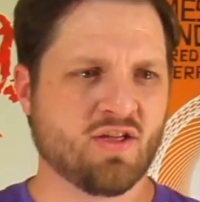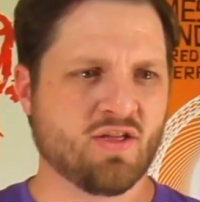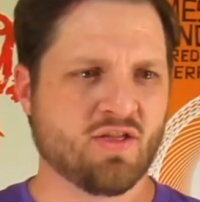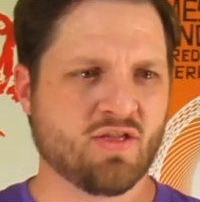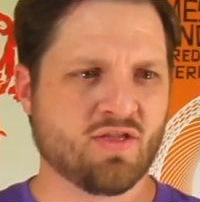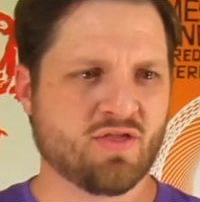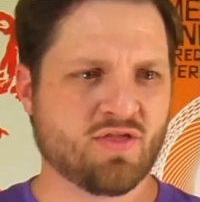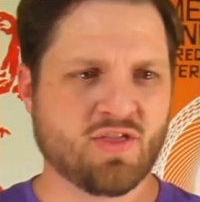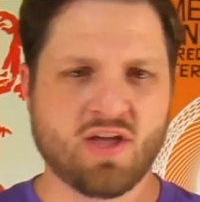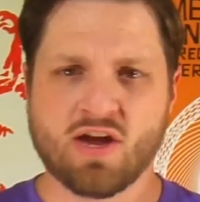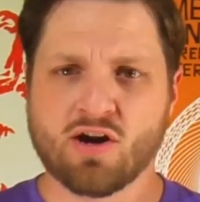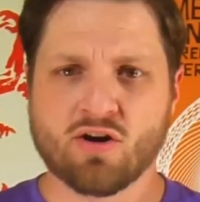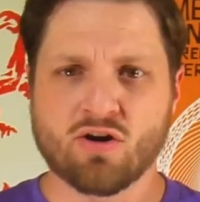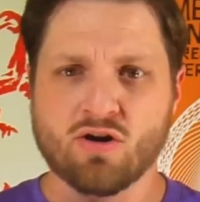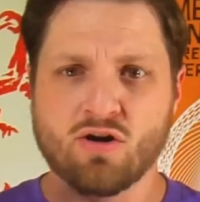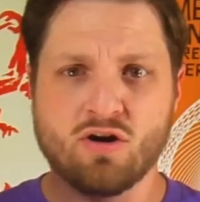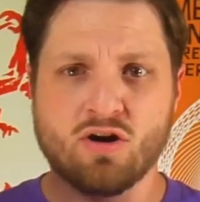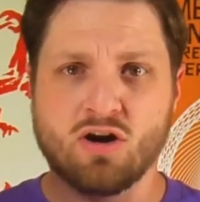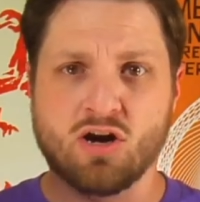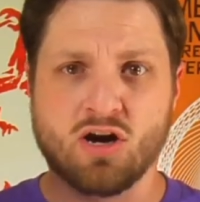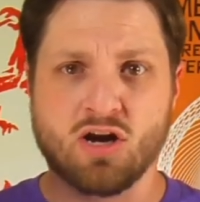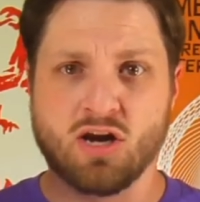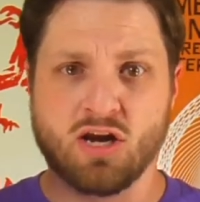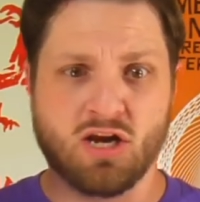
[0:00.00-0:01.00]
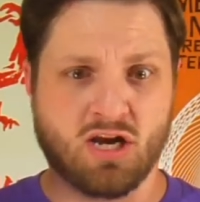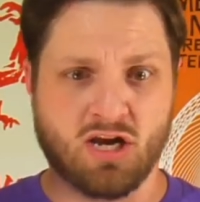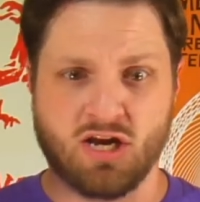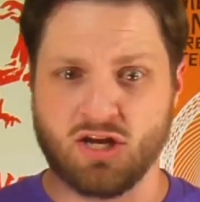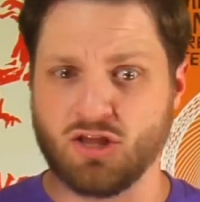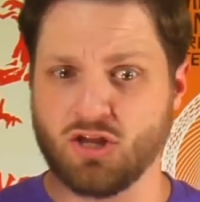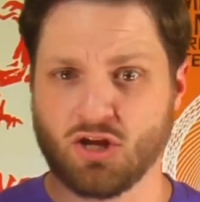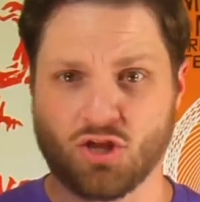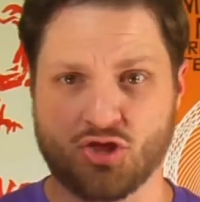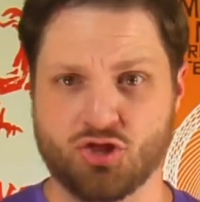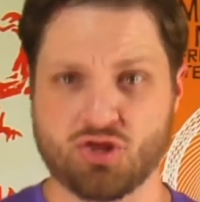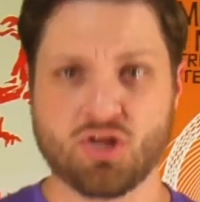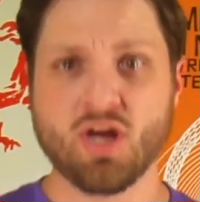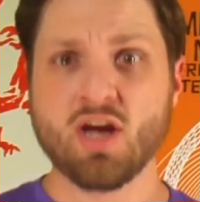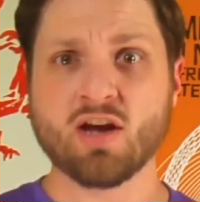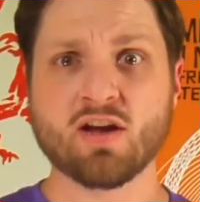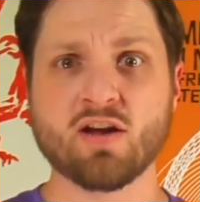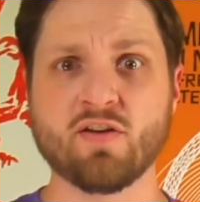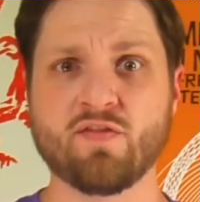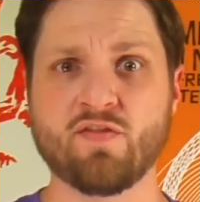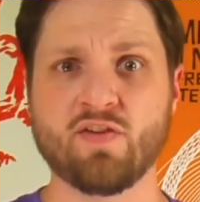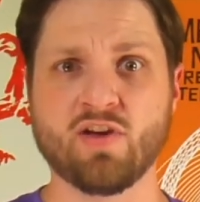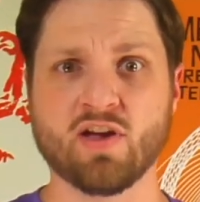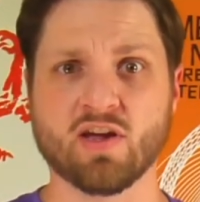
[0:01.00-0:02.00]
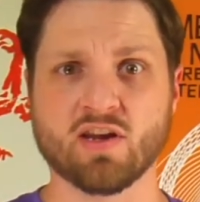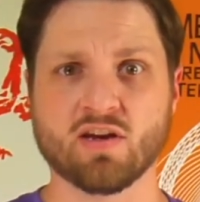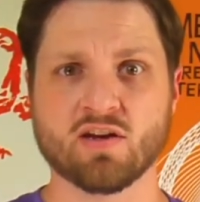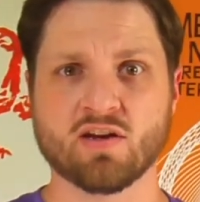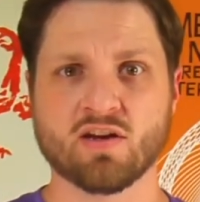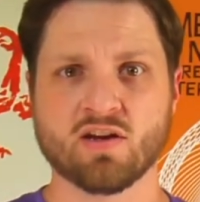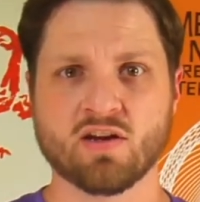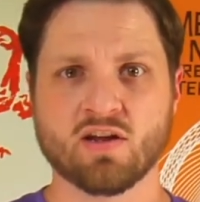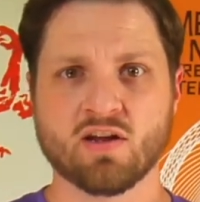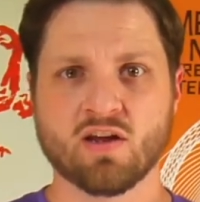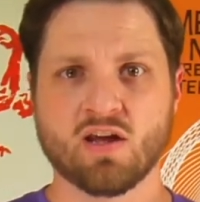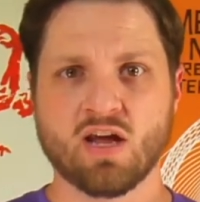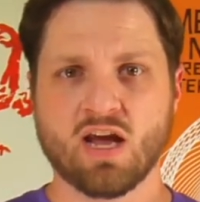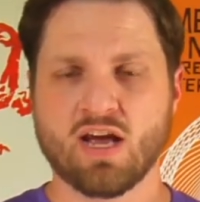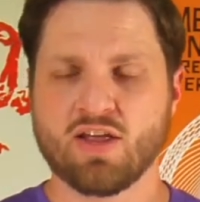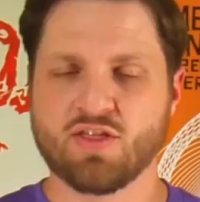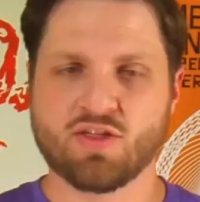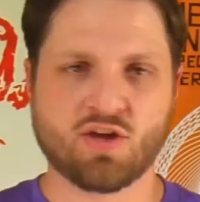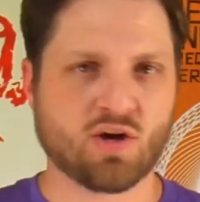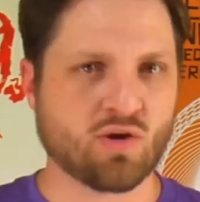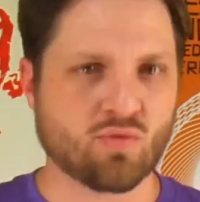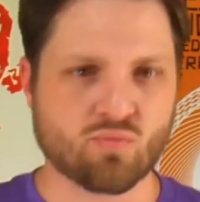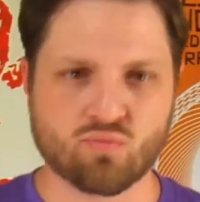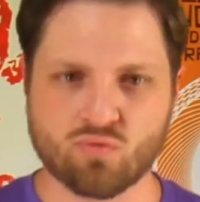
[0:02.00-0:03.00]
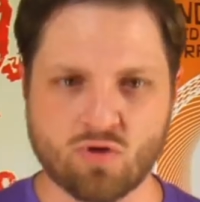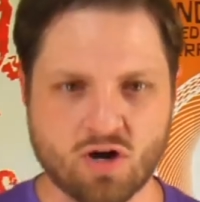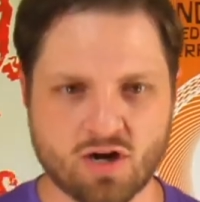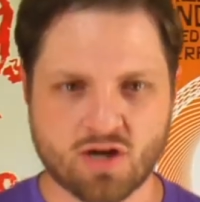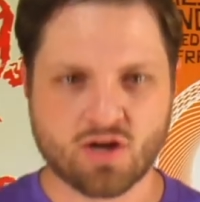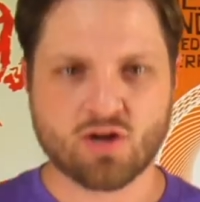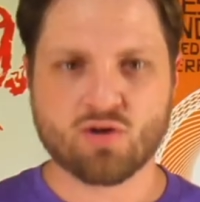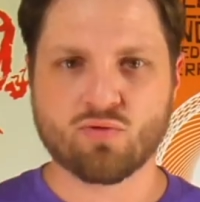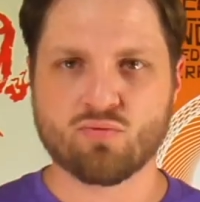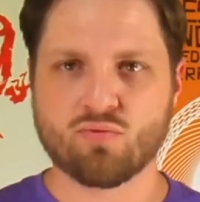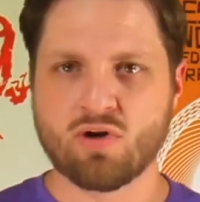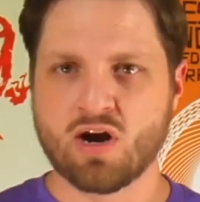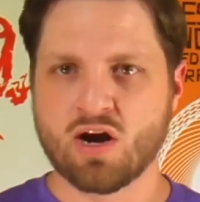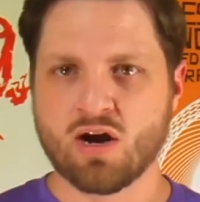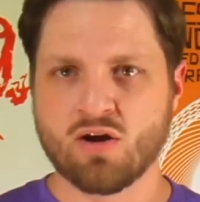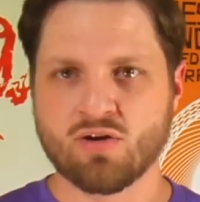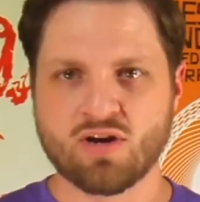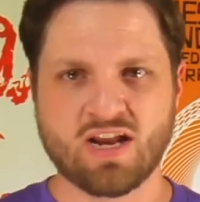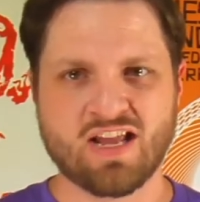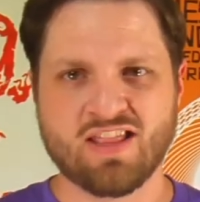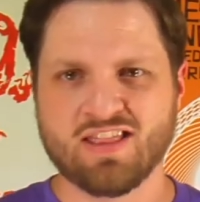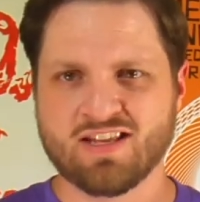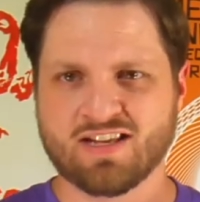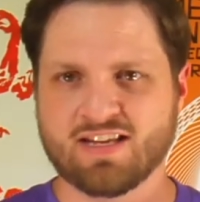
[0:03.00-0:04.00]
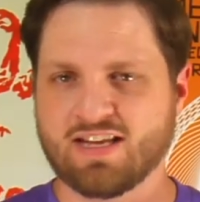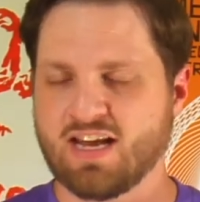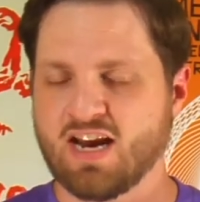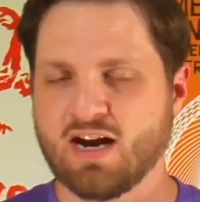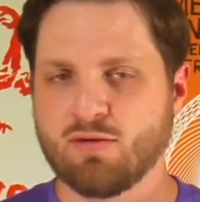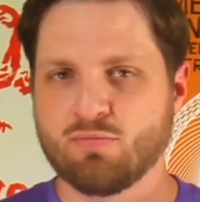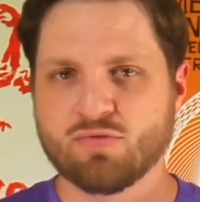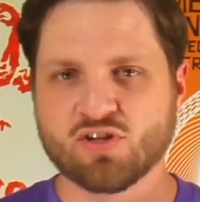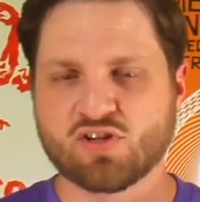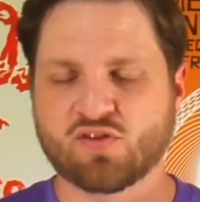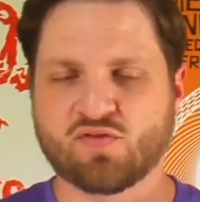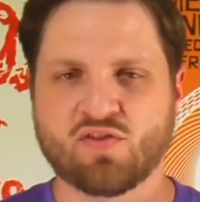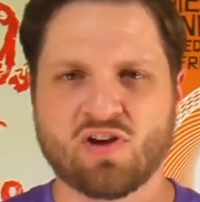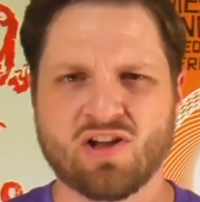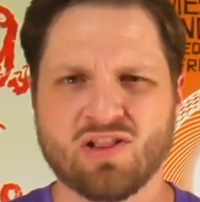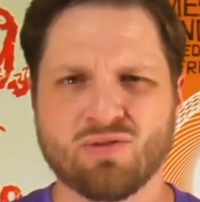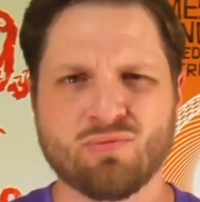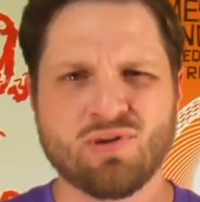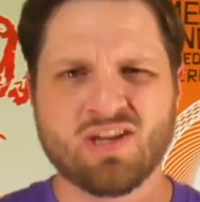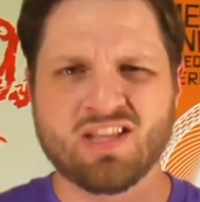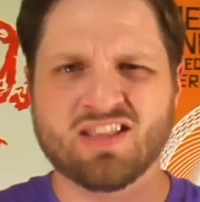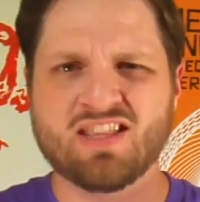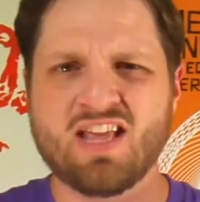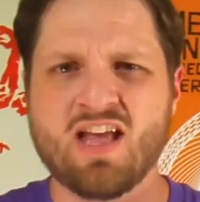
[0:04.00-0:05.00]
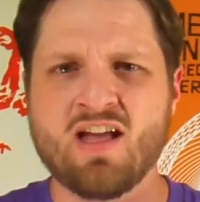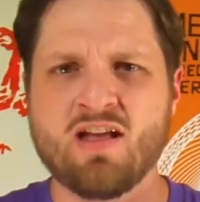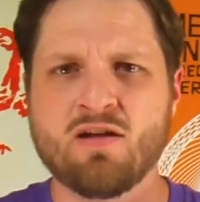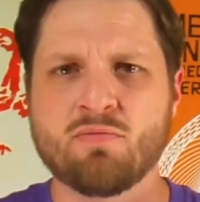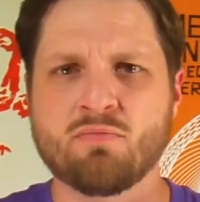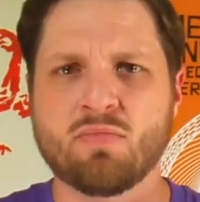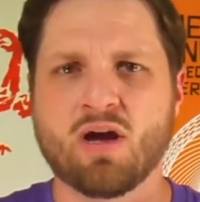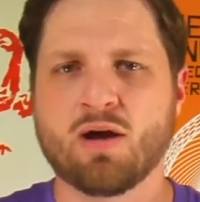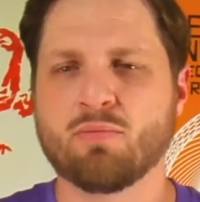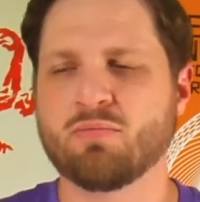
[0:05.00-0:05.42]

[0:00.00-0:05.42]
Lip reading: They're in the thick of it, and they're running around, and the camera's following them.